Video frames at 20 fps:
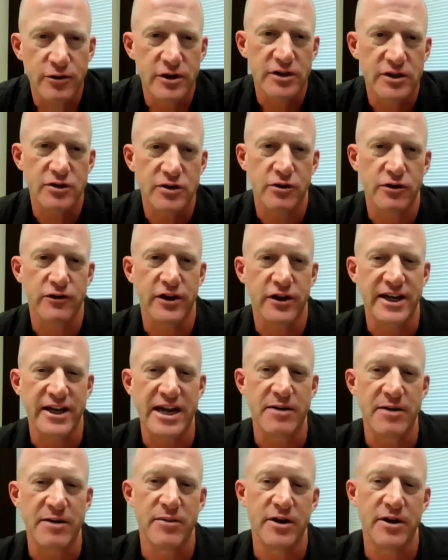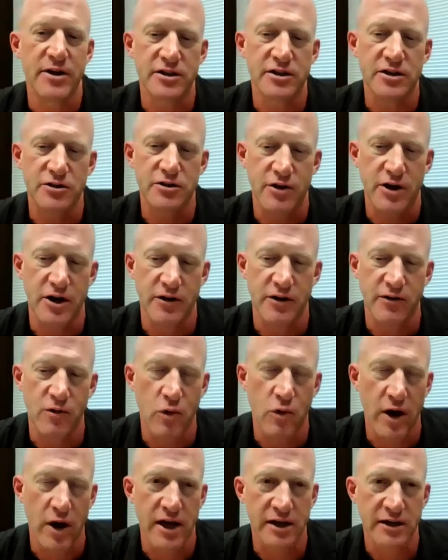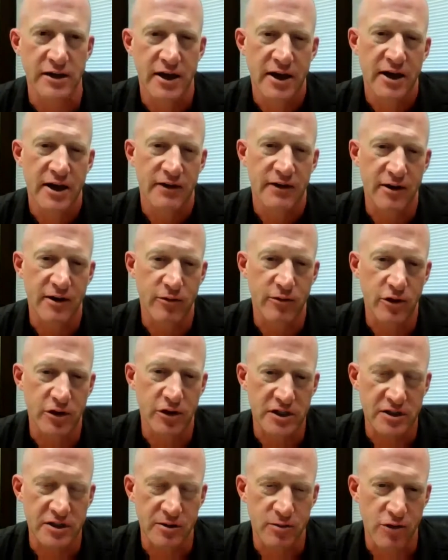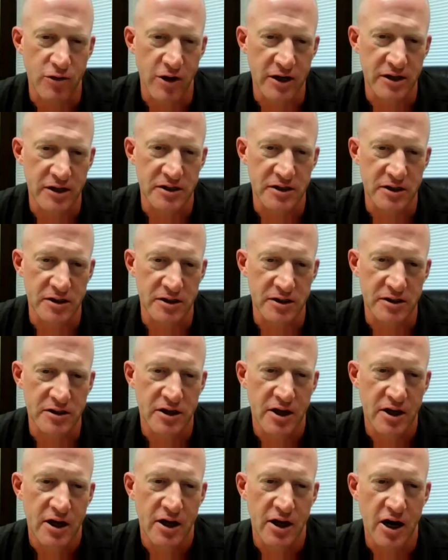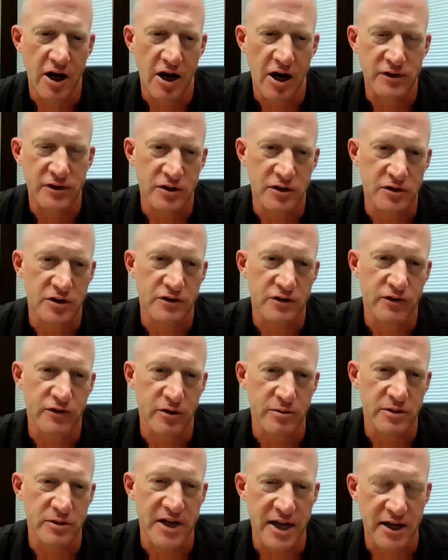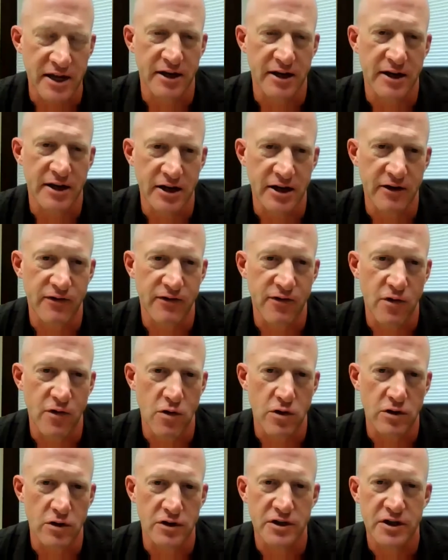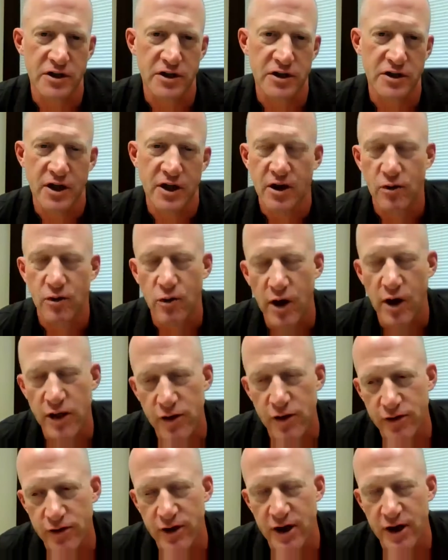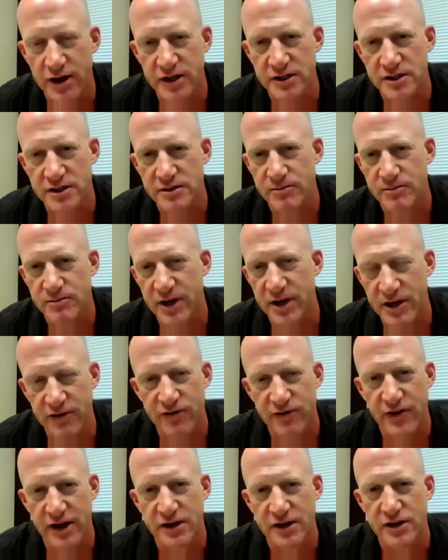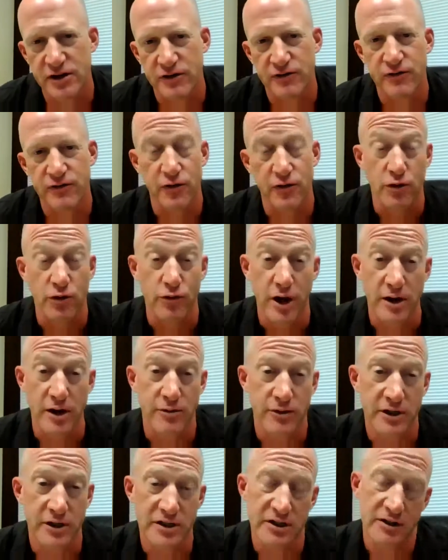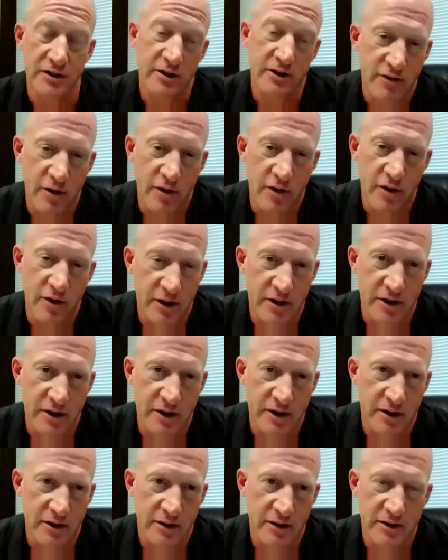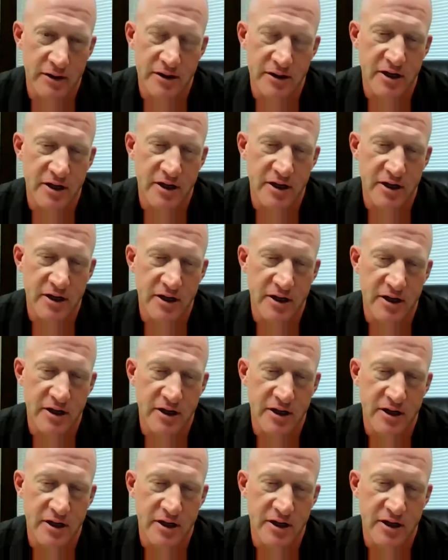sort of like an administrative weight that really suppresses officers from taking any force. Whether or not it's been effective for the right reason, I have no idea. And time